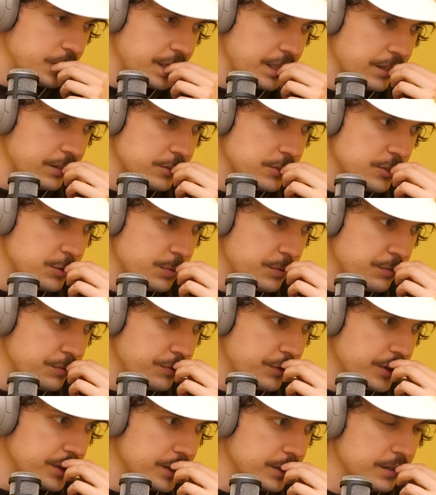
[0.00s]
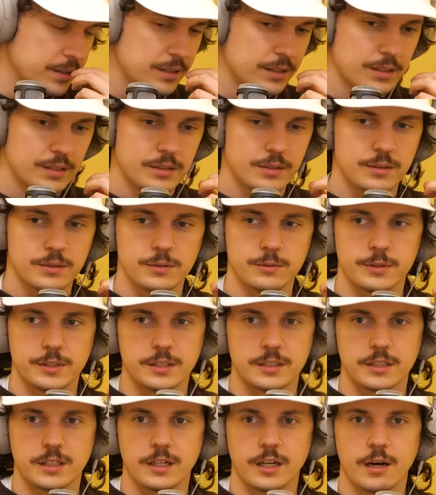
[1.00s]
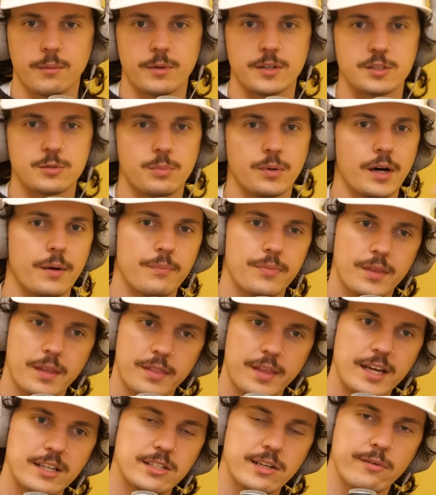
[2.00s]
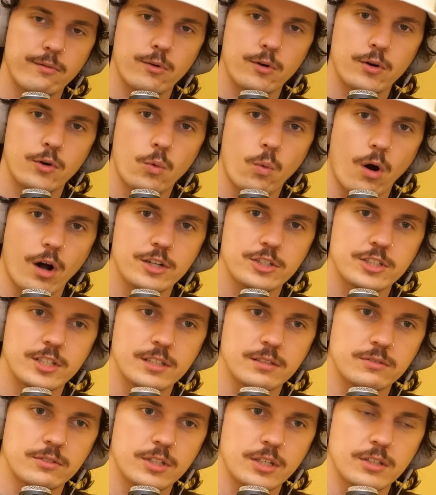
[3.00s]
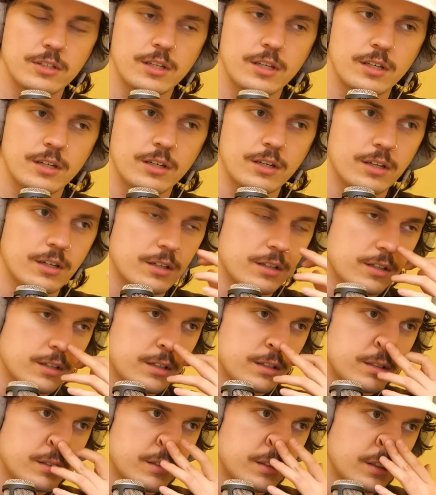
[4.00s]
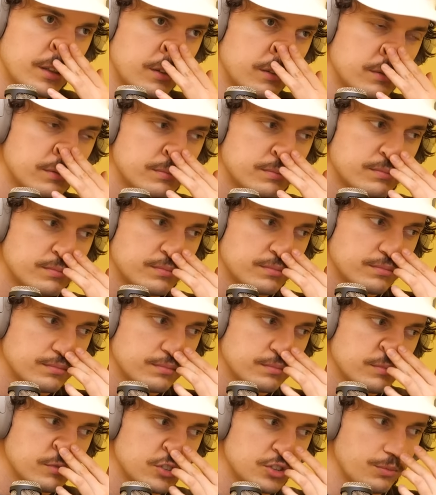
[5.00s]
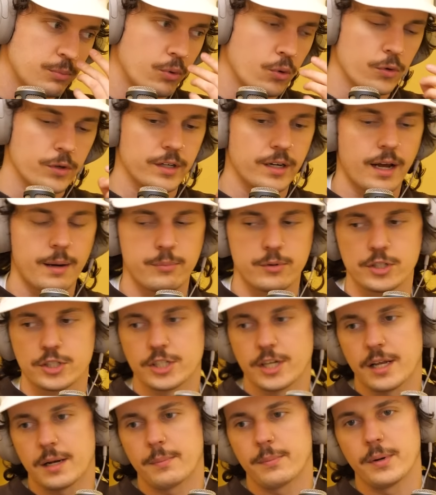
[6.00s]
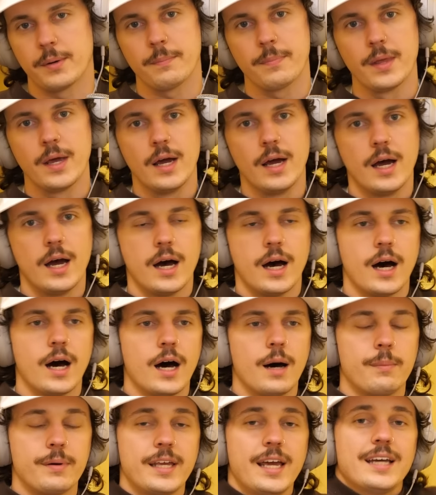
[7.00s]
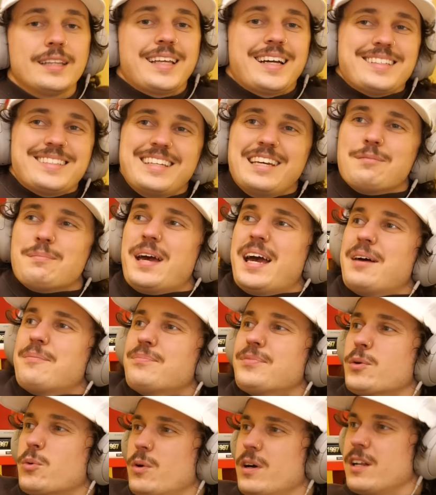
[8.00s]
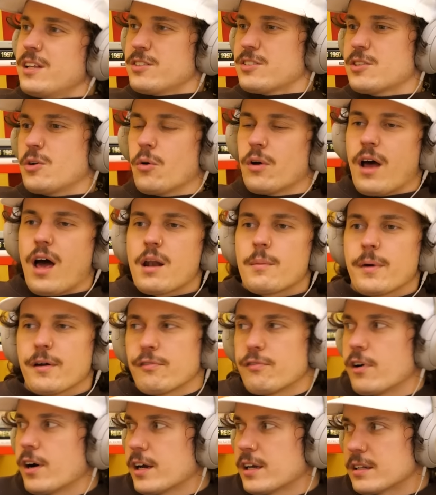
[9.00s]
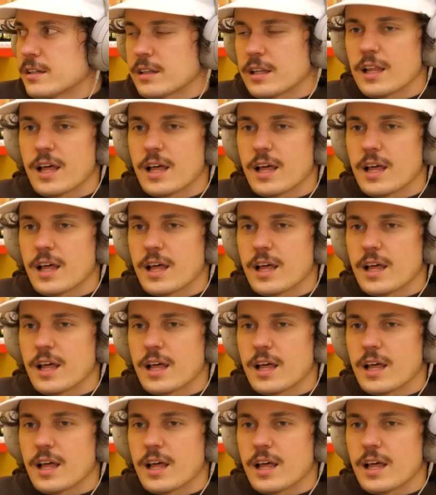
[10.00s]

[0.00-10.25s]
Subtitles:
no, it's just been funny reading the comments. But thanks, everyone who watched it and you know, supported. I appreciate it. But yeah, that's it, man. What else is going on in my fucking